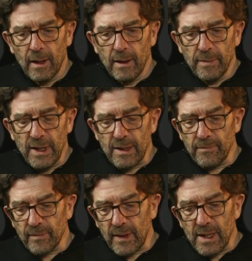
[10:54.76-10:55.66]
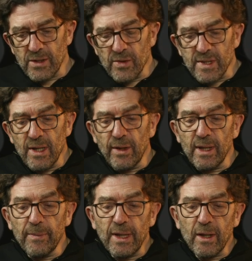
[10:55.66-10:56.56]
But as you see
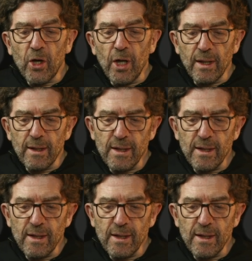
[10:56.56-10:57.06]
already by the color,